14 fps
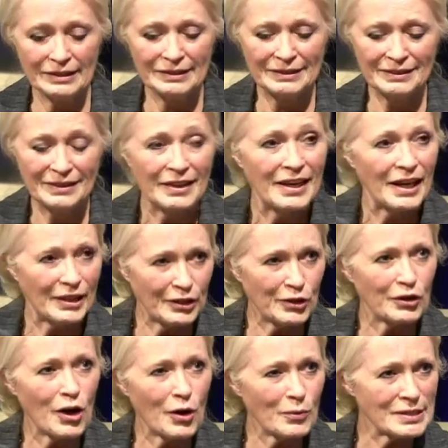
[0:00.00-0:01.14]
and
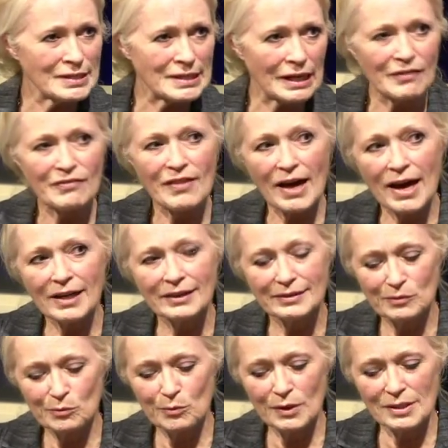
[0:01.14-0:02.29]
you can always tell if that
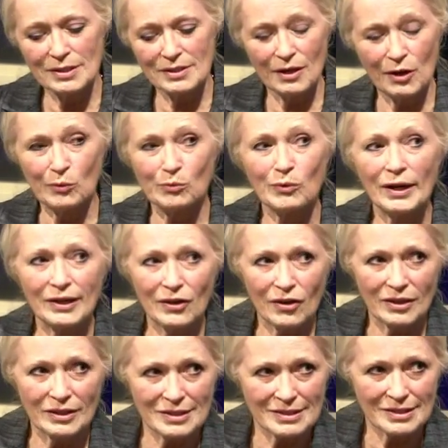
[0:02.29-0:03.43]
was a
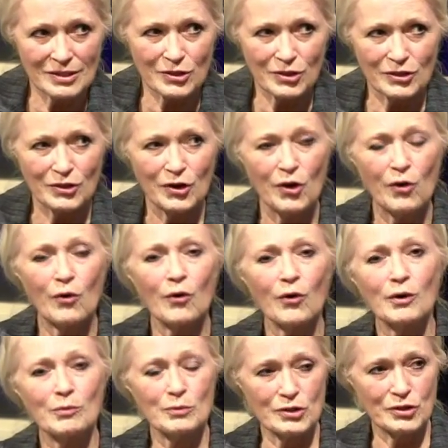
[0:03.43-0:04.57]
right-on decision
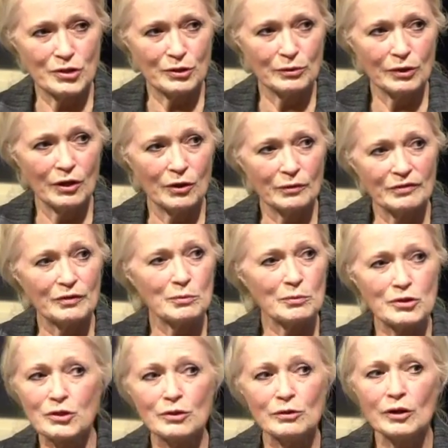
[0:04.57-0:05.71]
or it was too low. If it
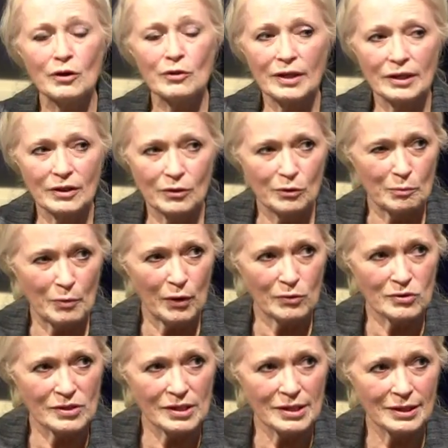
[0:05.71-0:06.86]
was too low, they don't
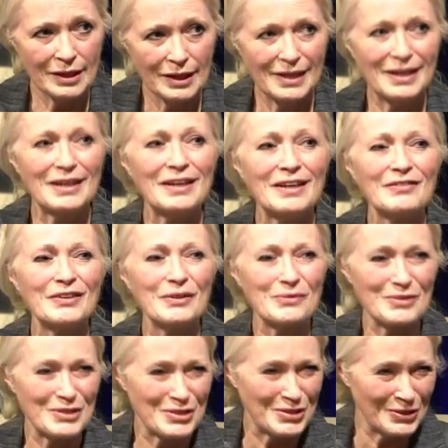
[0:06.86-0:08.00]
oppose it. If
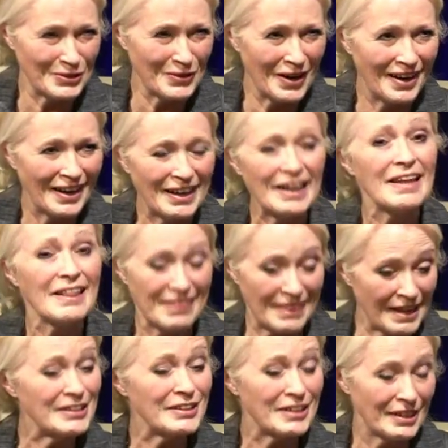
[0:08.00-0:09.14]
it was too high,
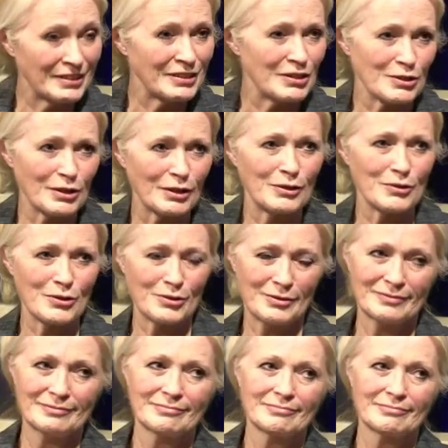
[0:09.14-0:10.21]
then you get the disclosure.